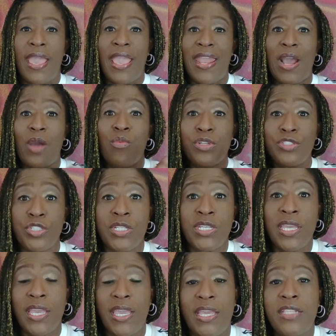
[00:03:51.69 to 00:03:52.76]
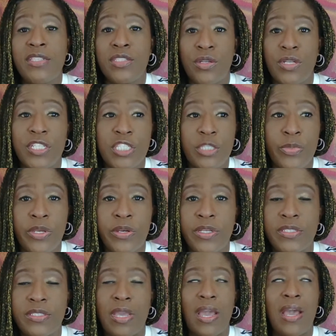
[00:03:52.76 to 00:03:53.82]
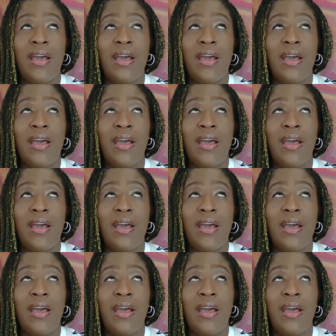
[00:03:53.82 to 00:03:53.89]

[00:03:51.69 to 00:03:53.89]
And I want you to get hands-on experience.